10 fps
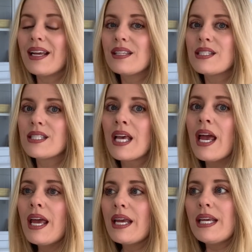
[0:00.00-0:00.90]
It's
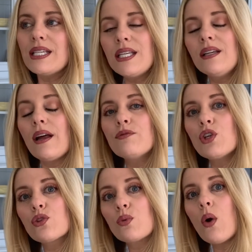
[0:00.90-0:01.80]
easy enough to
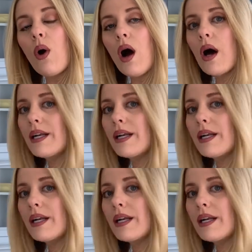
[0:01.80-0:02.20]
throw on.